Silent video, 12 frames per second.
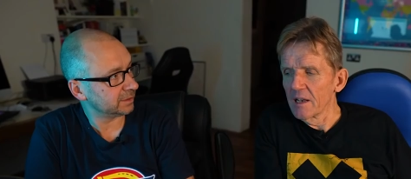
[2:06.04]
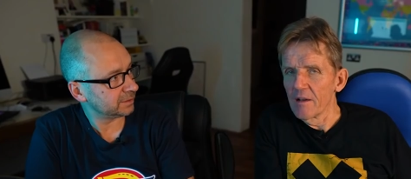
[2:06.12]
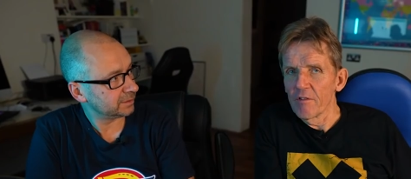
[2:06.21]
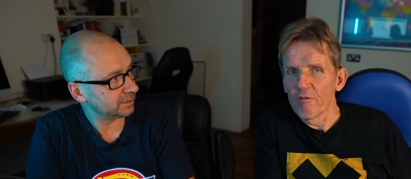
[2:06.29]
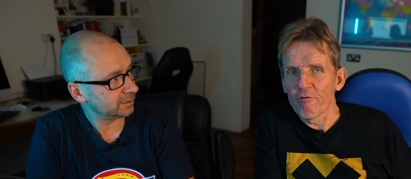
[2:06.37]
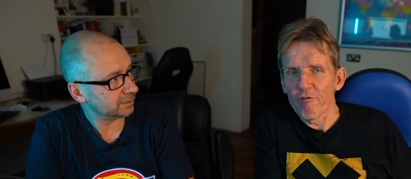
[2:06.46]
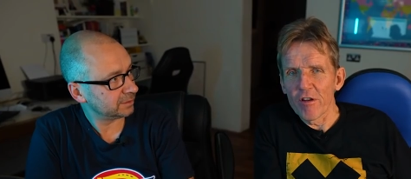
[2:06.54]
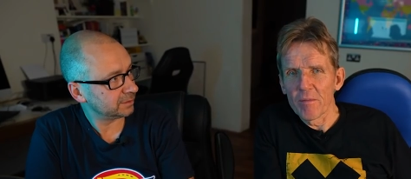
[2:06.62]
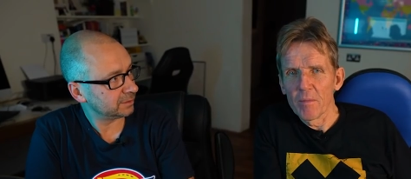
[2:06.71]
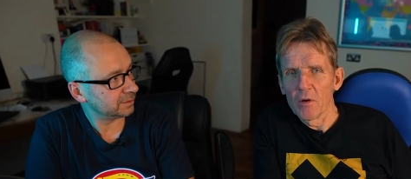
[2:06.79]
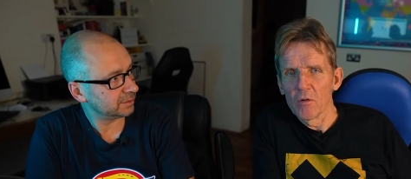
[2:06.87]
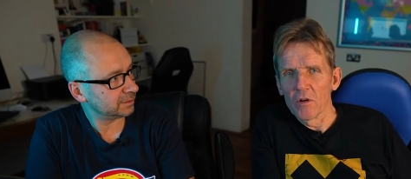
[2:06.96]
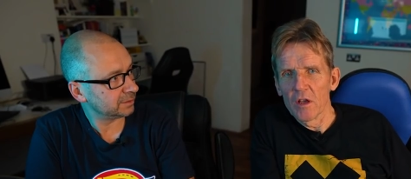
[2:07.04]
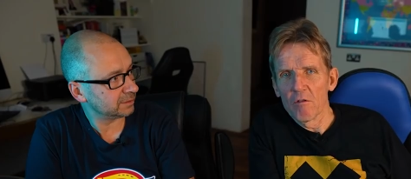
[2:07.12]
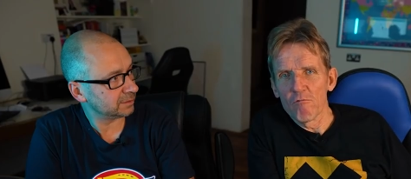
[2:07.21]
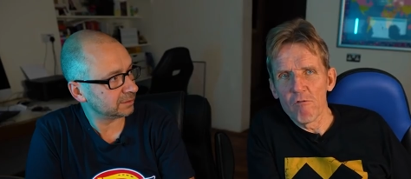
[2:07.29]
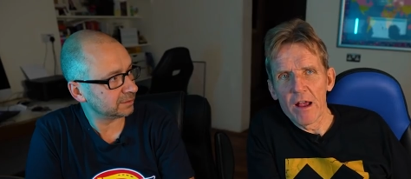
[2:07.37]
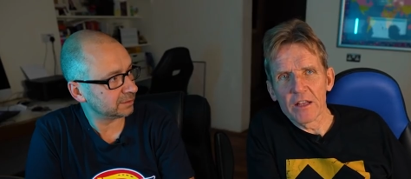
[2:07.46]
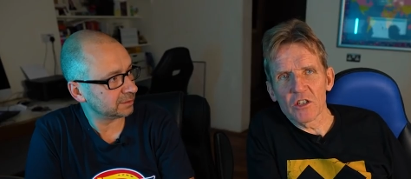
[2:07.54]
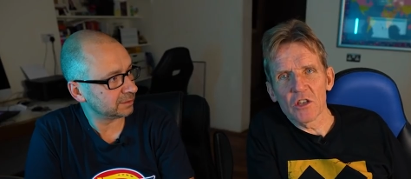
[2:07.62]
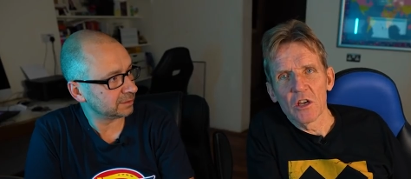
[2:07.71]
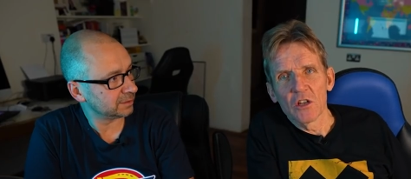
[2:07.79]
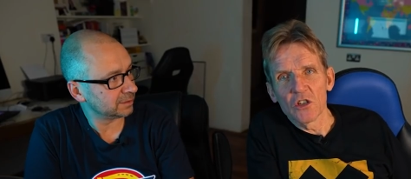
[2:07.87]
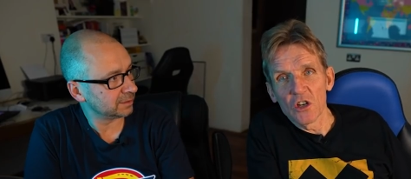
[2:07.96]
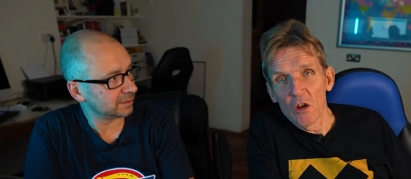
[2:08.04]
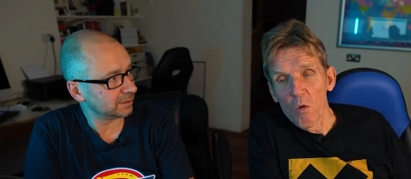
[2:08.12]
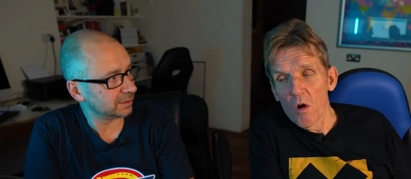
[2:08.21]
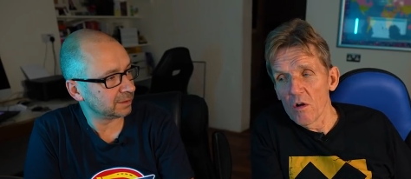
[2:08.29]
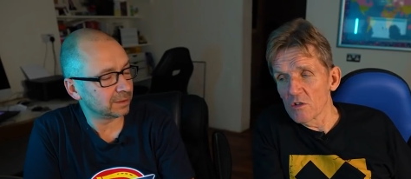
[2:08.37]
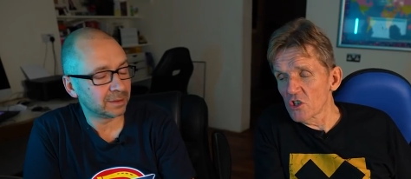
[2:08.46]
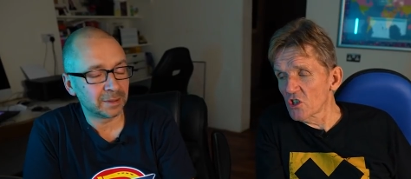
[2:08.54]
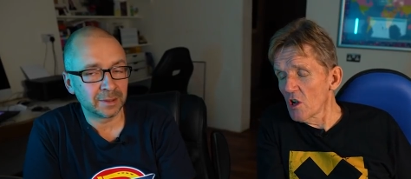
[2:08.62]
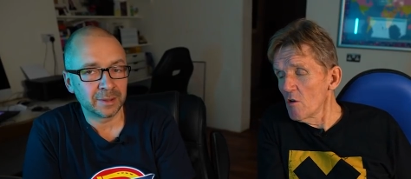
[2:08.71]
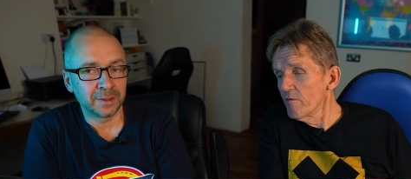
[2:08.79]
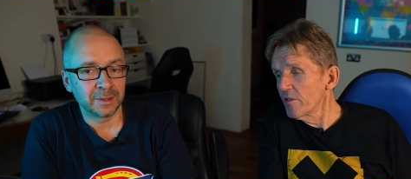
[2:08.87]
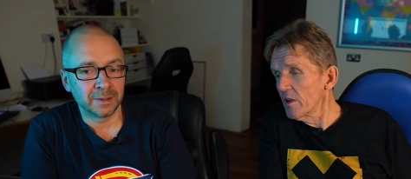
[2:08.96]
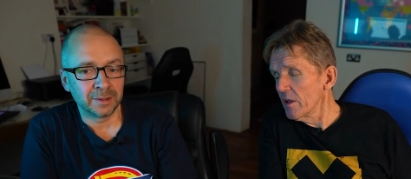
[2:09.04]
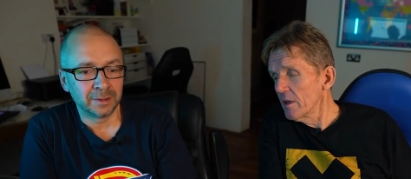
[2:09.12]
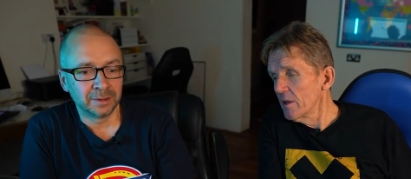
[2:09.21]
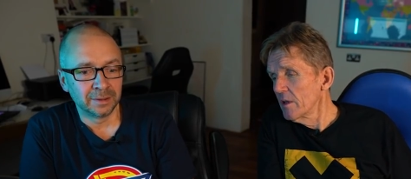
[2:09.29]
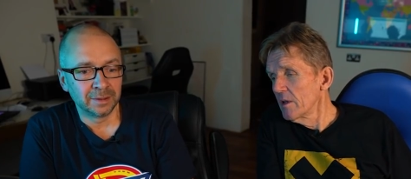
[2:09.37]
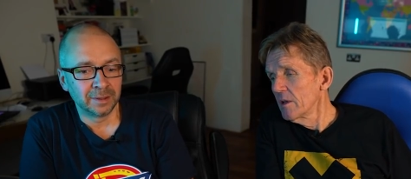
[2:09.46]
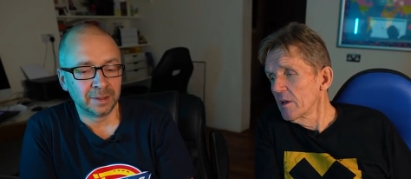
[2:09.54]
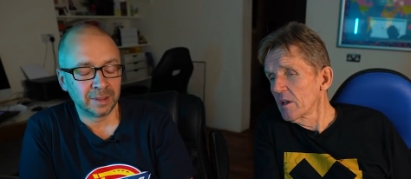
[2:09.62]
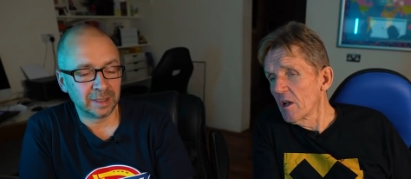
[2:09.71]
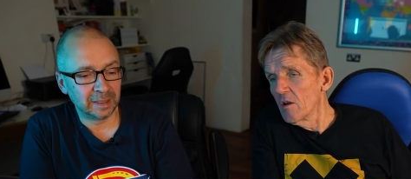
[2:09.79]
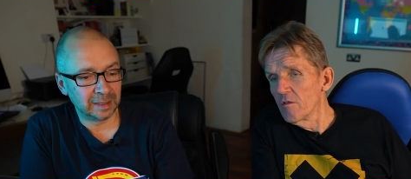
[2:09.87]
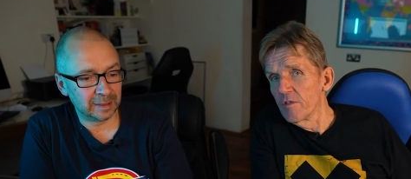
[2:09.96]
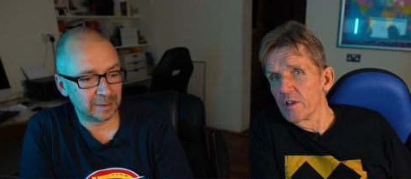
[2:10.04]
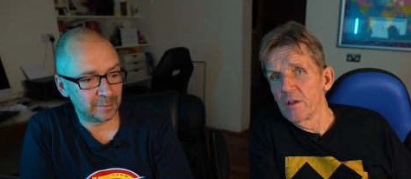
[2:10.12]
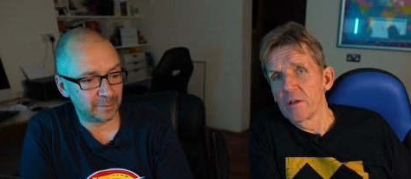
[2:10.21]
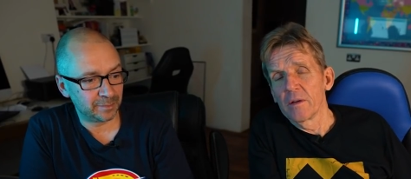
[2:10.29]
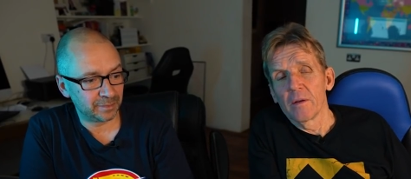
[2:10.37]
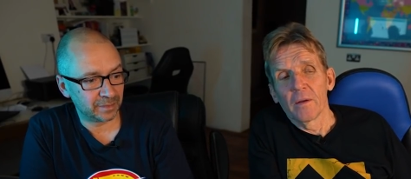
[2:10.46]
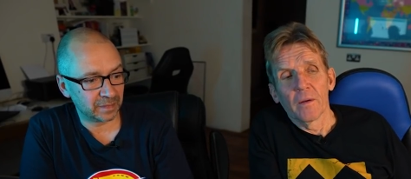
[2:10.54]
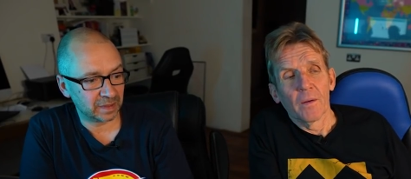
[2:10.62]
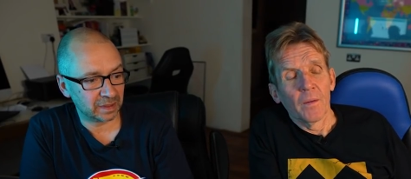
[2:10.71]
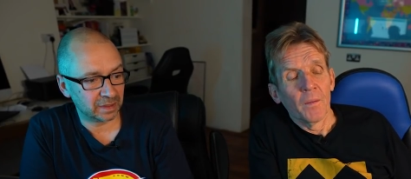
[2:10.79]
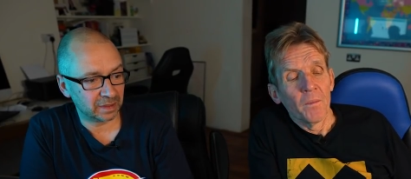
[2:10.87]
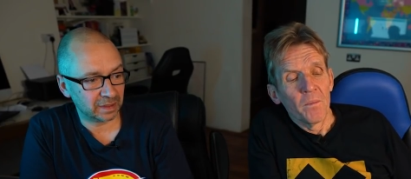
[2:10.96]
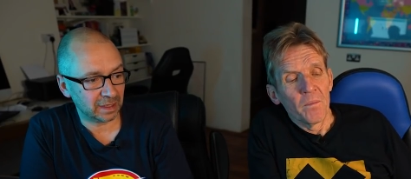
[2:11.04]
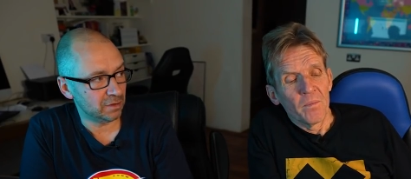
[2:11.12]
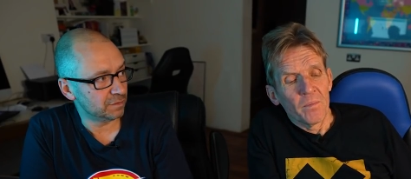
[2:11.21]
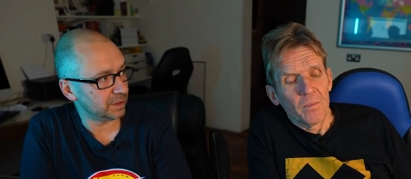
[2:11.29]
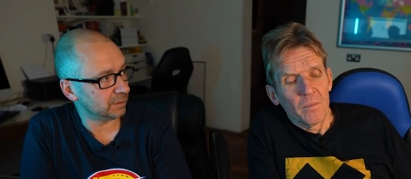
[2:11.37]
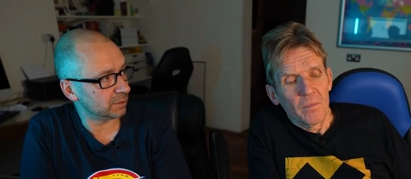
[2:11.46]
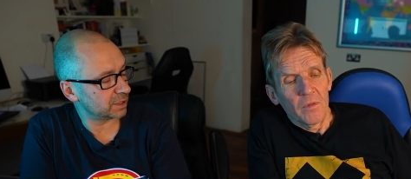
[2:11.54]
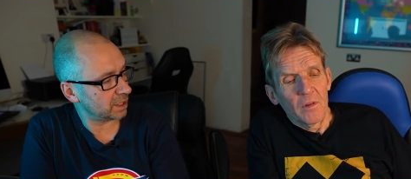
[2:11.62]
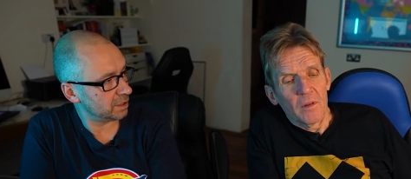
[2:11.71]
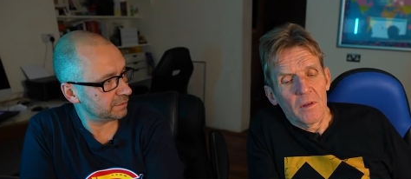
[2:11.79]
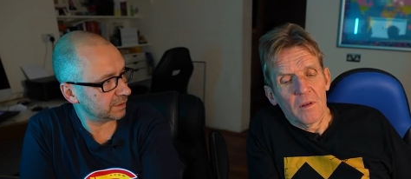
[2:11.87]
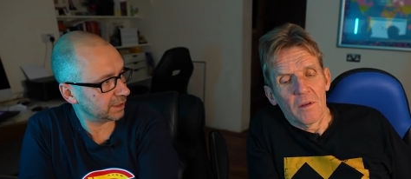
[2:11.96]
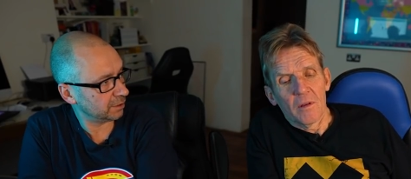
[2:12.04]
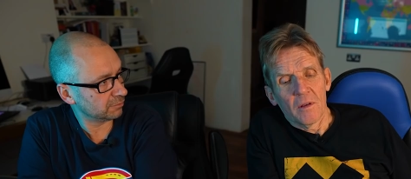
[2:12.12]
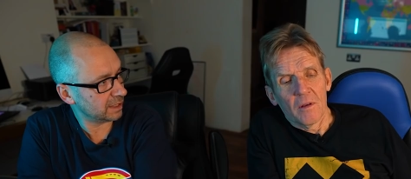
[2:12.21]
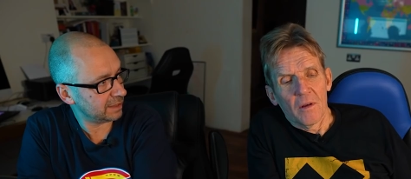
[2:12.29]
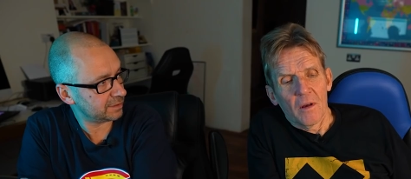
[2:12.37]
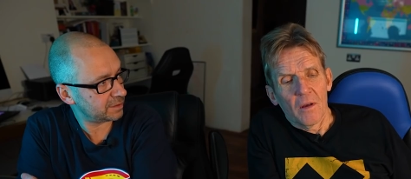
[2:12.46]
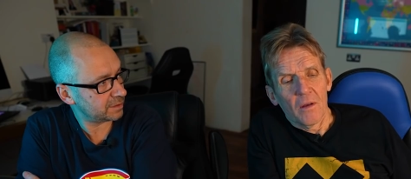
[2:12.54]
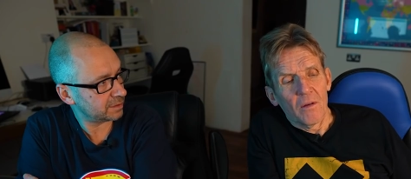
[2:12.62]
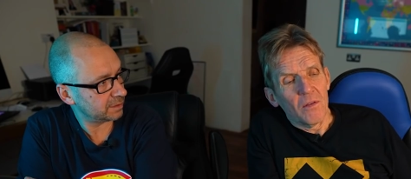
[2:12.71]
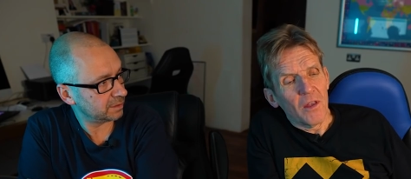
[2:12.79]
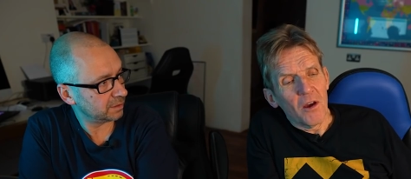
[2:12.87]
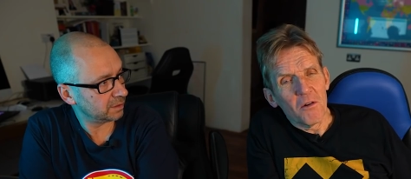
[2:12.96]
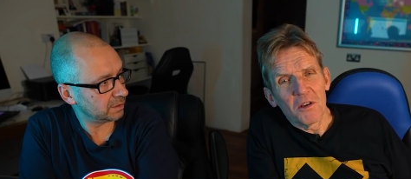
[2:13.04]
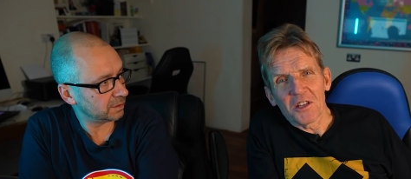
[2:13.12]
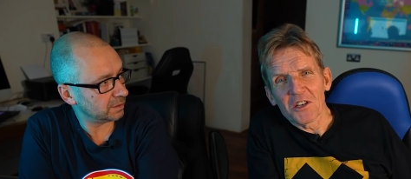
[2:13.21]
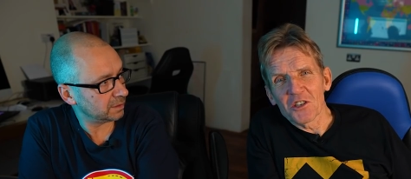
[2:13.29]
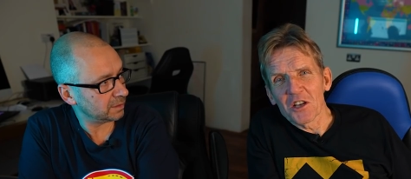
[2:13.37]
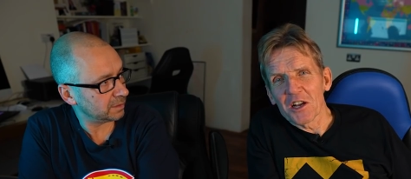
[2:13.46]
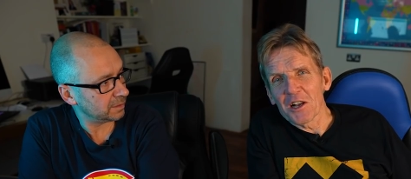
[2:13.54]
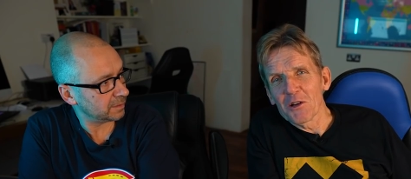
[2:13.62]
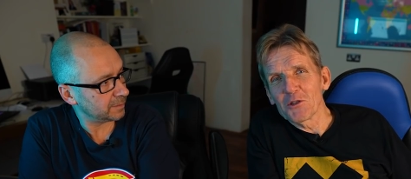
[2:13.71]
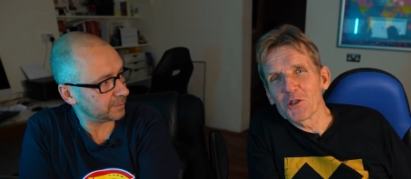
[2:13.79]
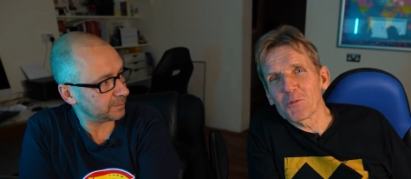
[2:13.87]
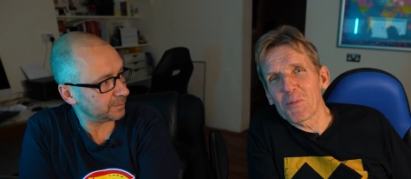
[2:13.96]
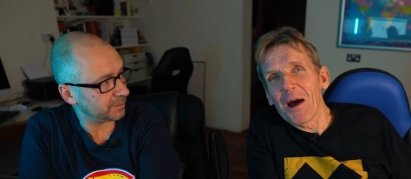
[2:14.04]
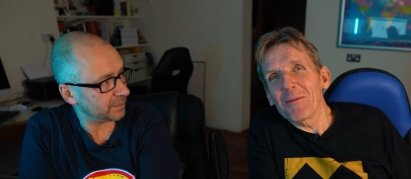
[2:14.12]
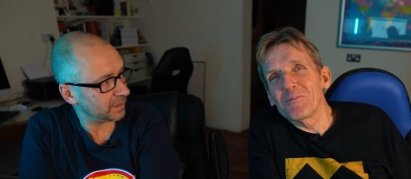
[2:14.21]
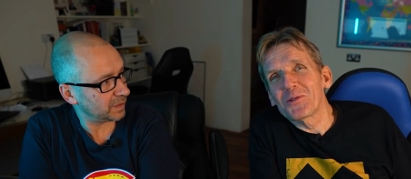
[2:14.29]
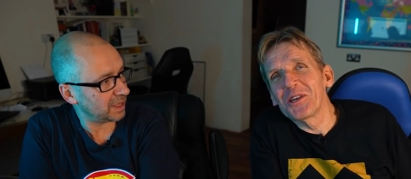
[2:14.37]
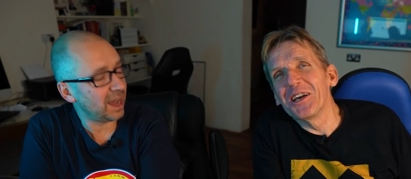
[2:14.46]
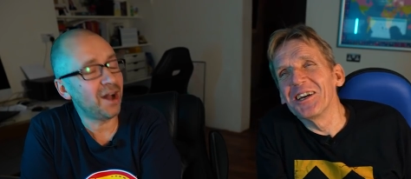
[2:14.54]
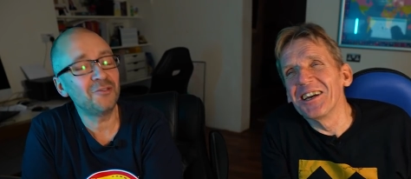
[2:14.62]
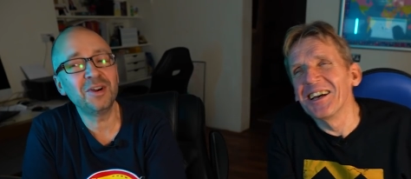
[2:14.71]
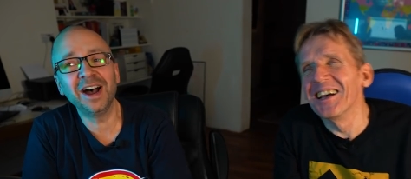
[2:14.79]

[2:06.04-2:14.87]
Speaker 1: love a free meal, the old rats. Do you know what solved it? COVID.
Speaker 2: COVID? Does COVID kill rats?
Speaker 1: No, it doesn't. It closes pubs. Oh,